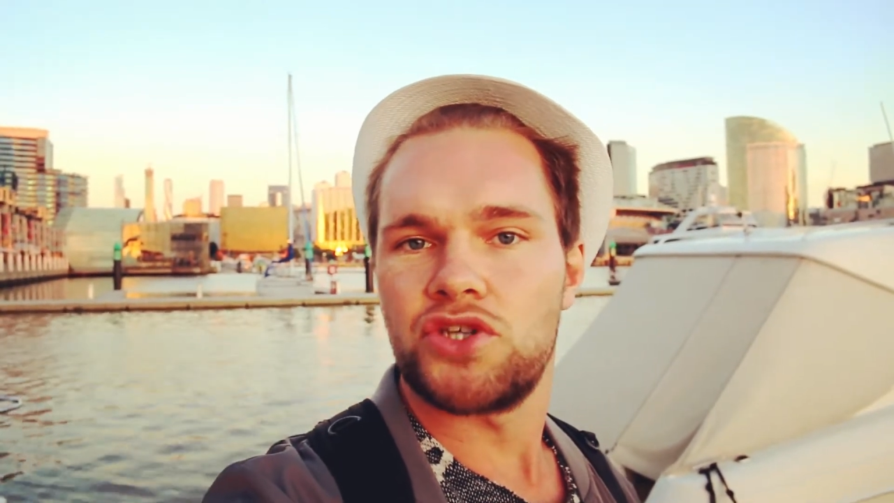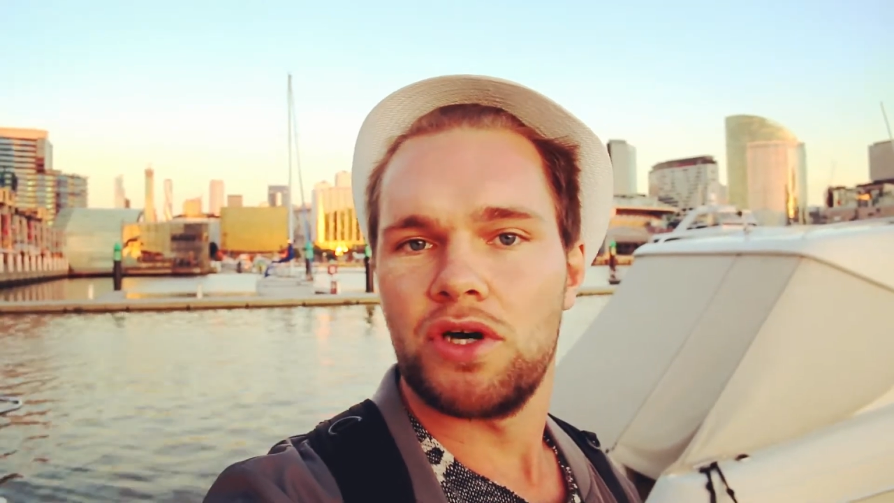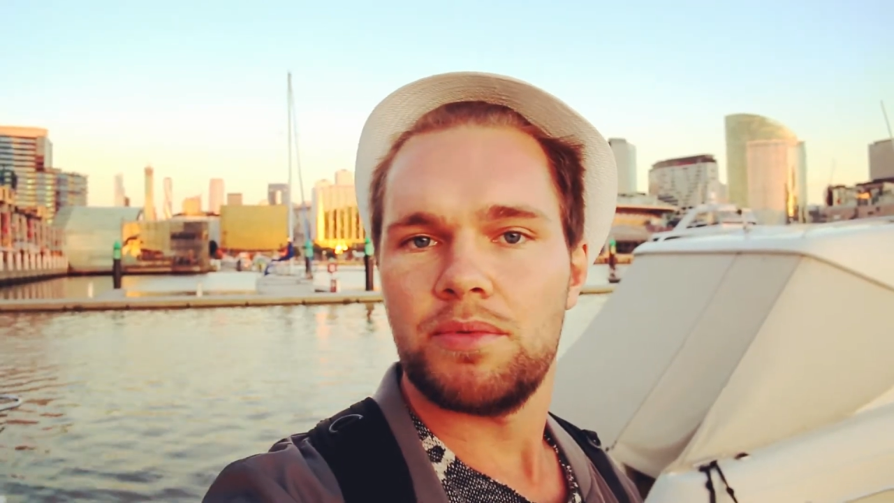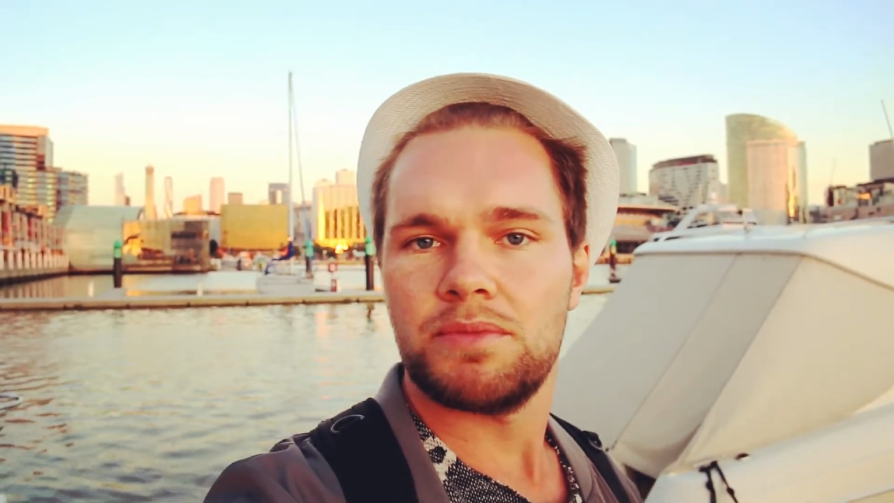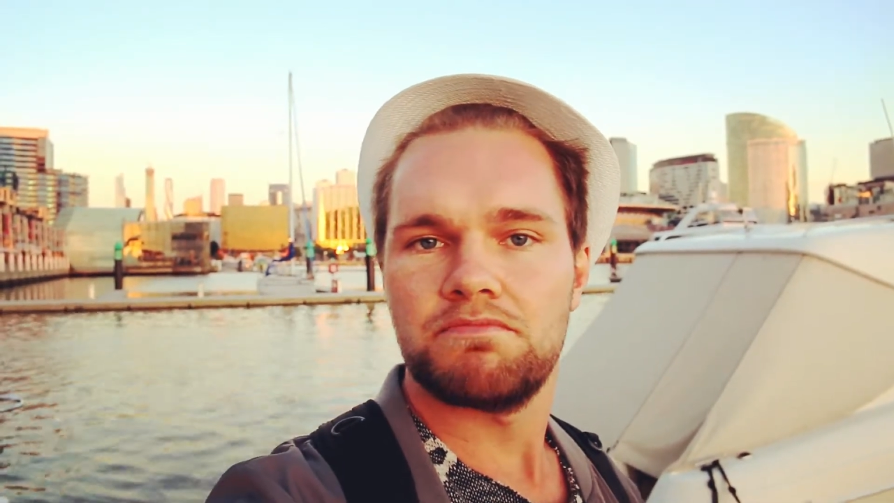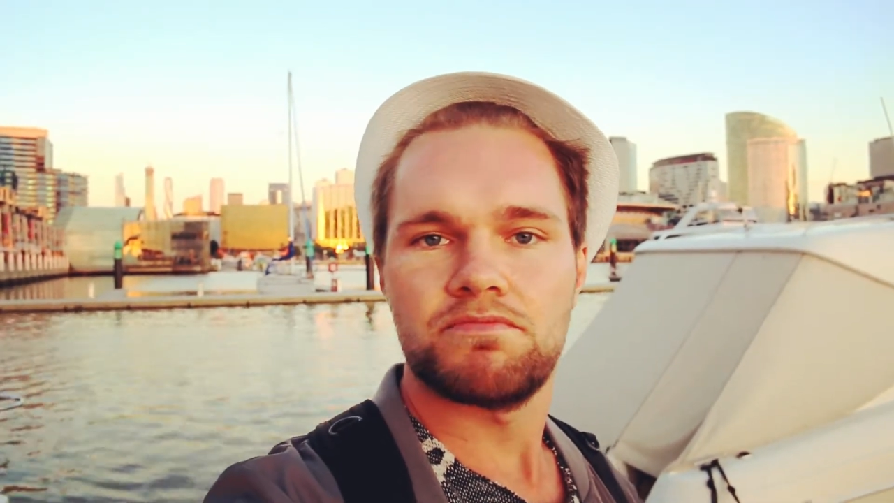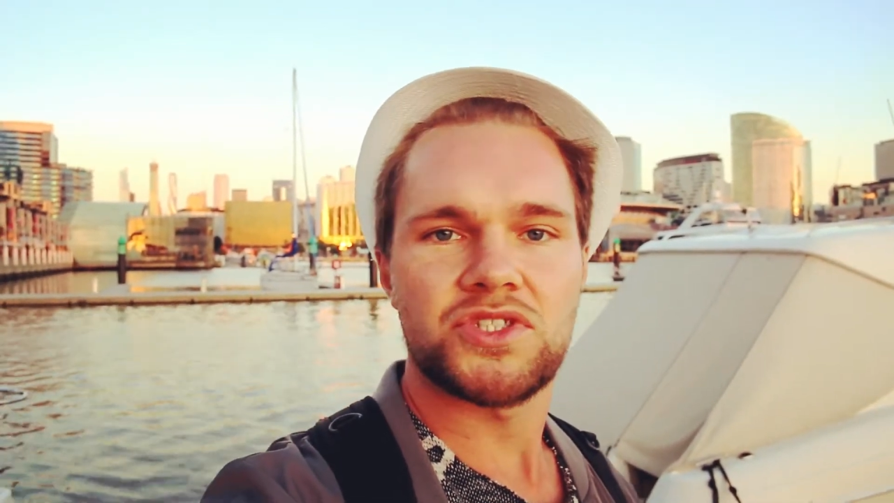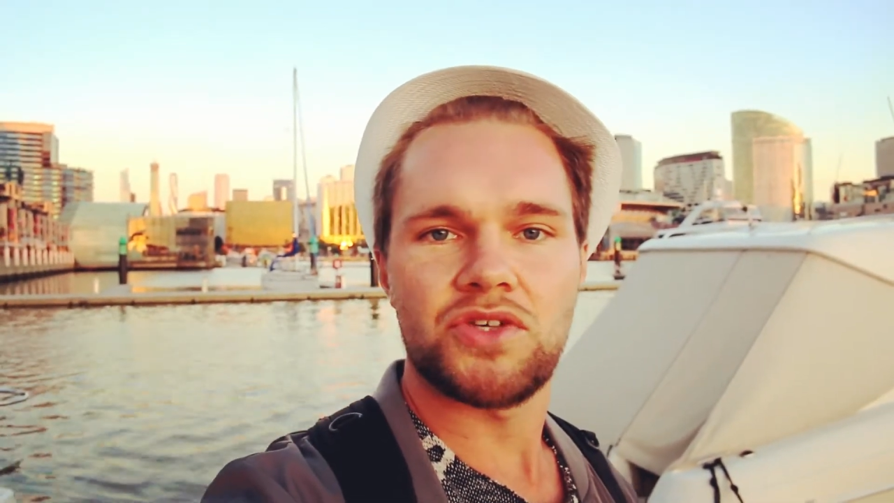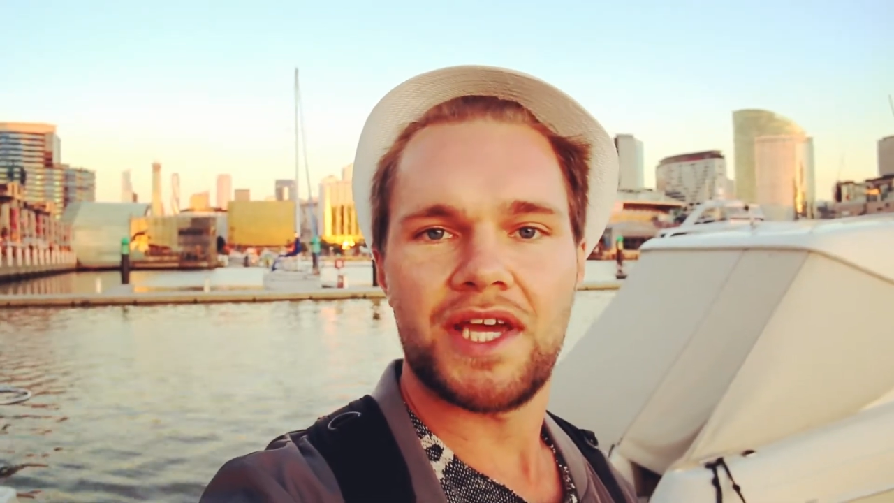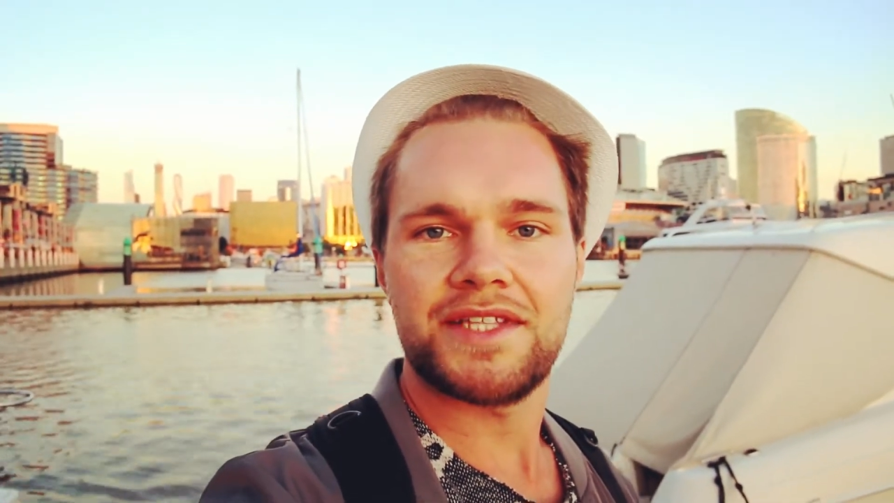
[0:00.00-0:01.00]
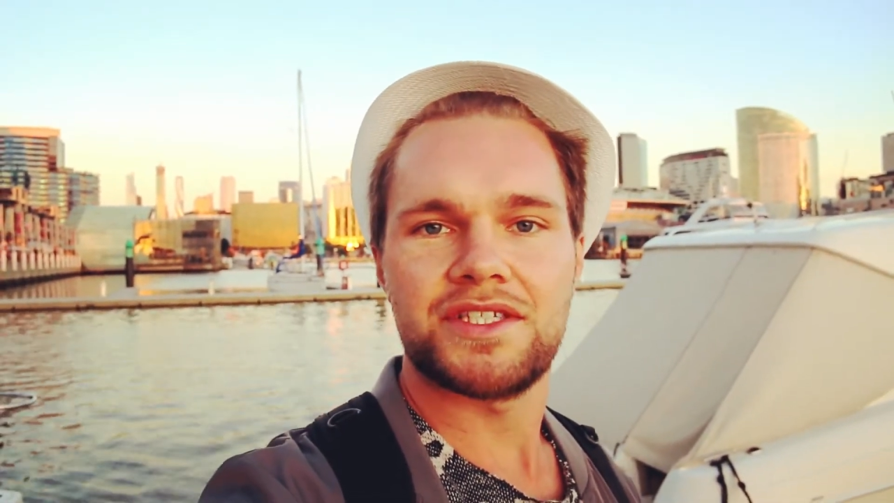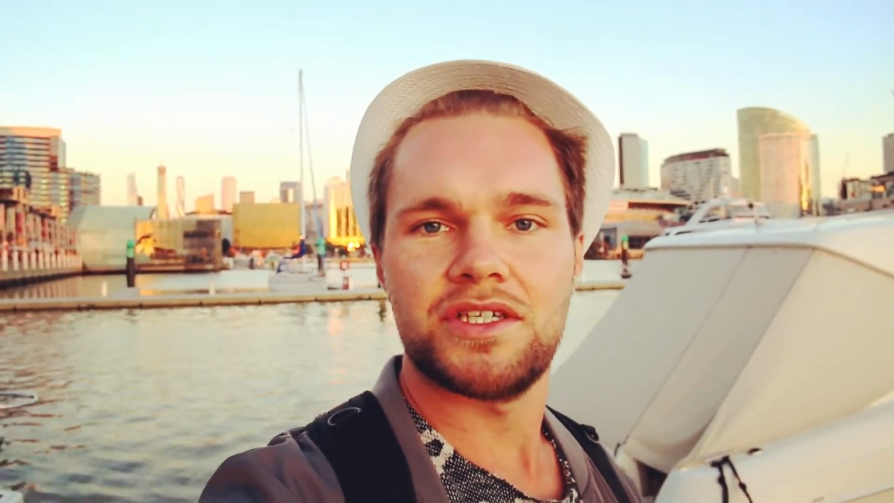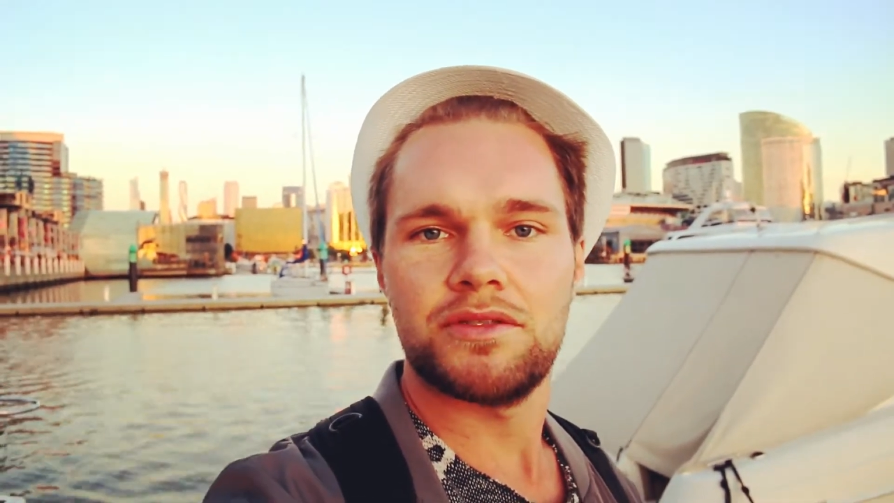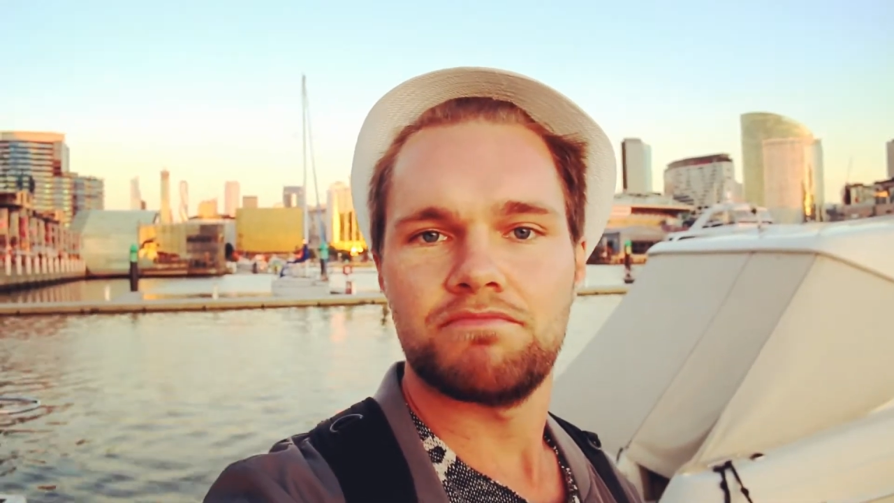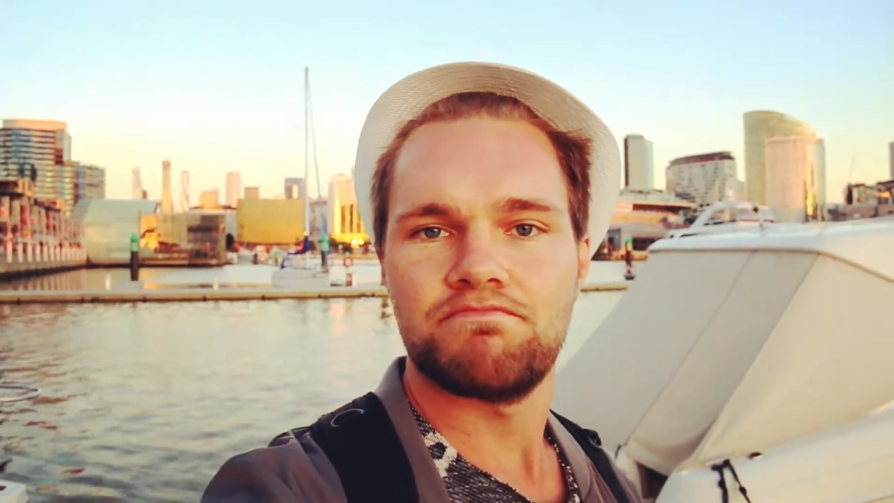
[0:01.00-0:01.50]
job, so that's
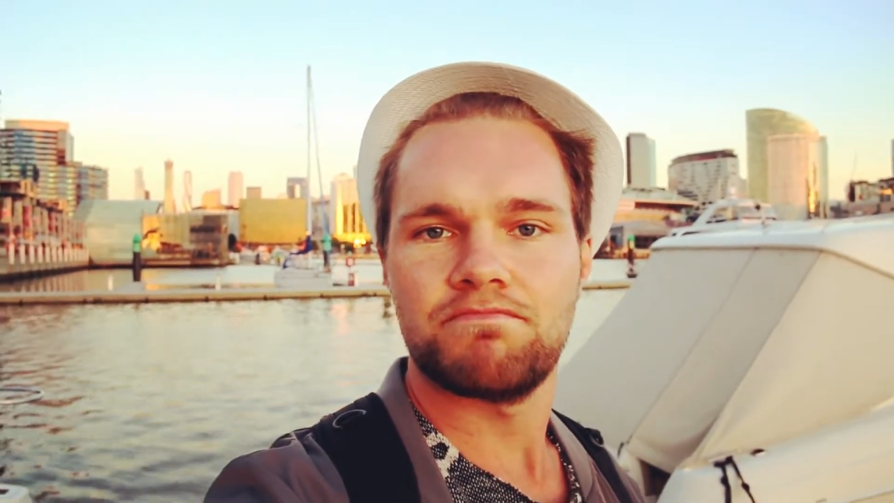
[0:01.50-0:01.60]
good.